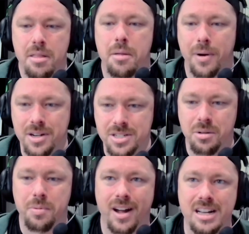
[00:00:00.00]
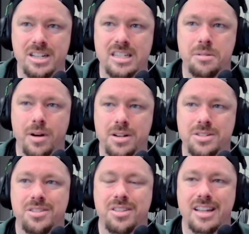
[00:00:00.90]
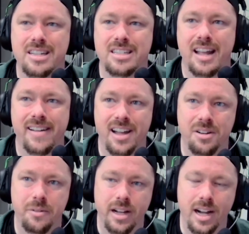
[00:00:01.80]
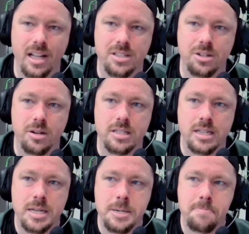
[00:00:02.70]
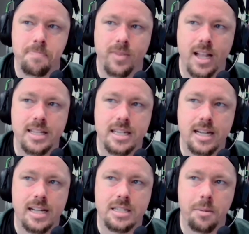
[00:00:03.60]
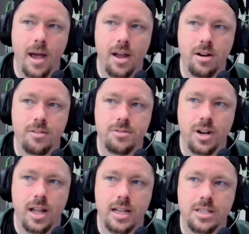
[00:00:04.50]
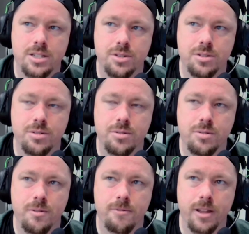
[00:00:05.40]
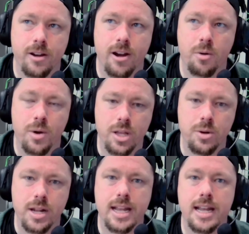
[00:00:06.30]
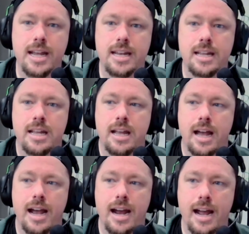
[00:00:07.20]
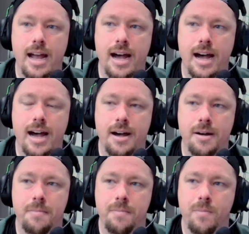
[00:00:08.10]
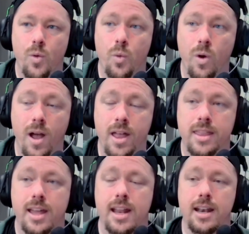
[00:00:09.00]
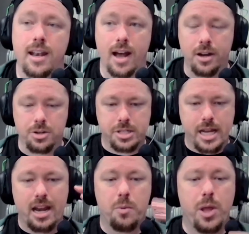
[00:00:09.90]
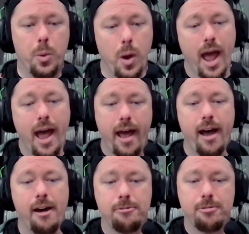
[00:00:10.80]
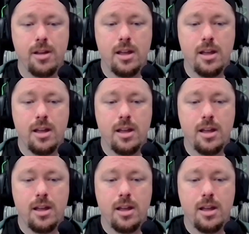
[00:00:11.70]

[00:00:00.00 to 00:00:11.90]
the personal projects, the personal things that I got going on. So it's a matter of trying to figure out what you need, and then understanding what you have.